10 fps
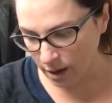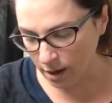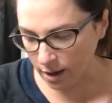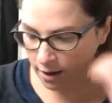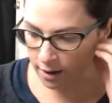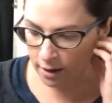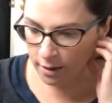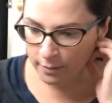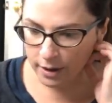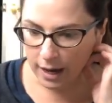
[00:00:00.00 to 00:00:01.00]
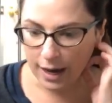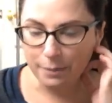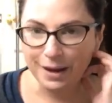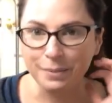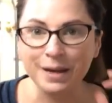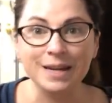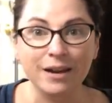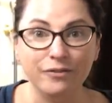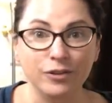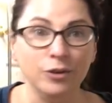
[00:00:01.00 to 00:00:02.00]
I buy my
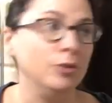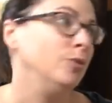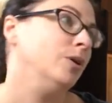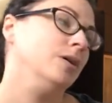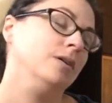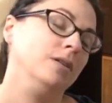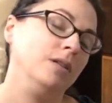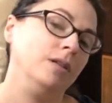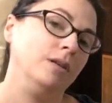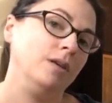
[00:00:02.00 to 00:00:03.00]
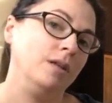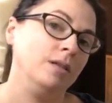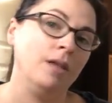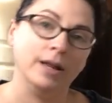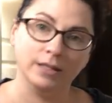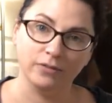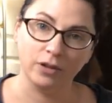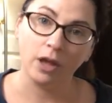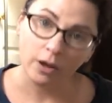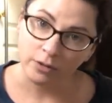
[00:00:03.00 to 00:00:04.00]
nephew lots of
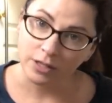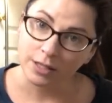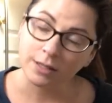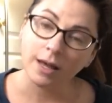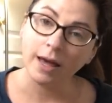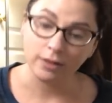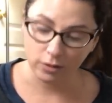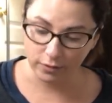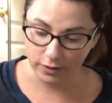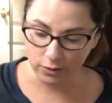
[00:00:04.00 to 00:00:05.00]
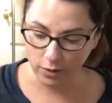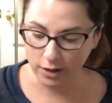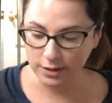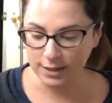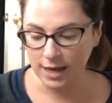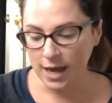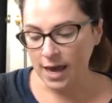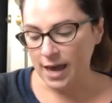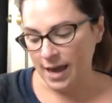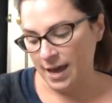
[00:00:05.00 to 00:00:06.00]
clothes at thrift stores.
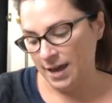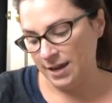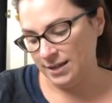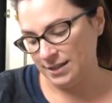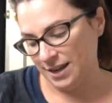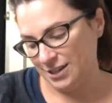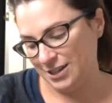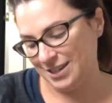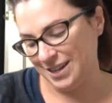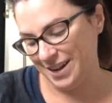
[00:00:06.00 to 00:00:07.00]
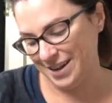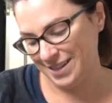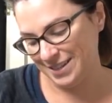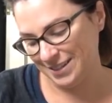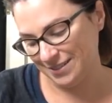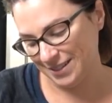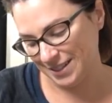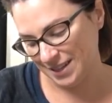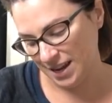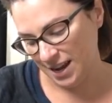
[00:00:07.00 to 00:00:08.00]
And I just thought this
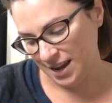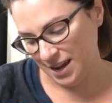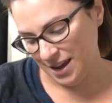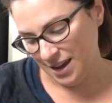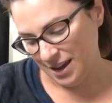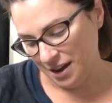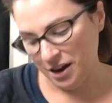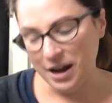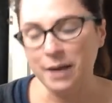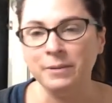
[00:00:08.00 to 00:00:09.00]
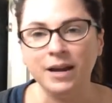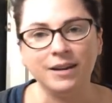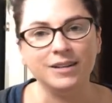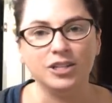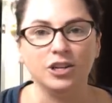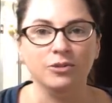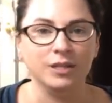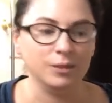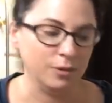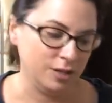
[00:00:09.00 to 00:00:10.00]
was... All right, I'm not going to show
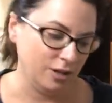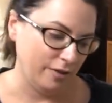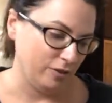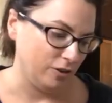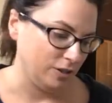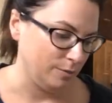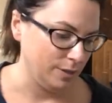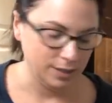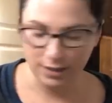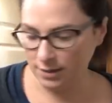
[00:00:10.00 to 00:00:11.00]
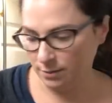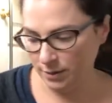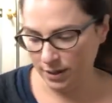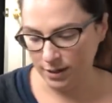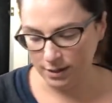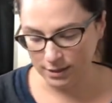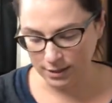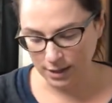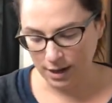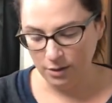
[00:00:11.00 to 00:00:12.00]
this one until after Christmas
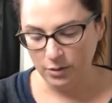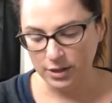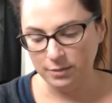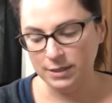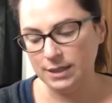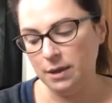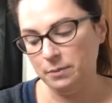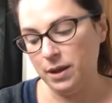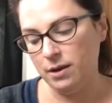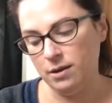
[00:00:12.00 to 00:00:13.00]
because I don't want them to see it. But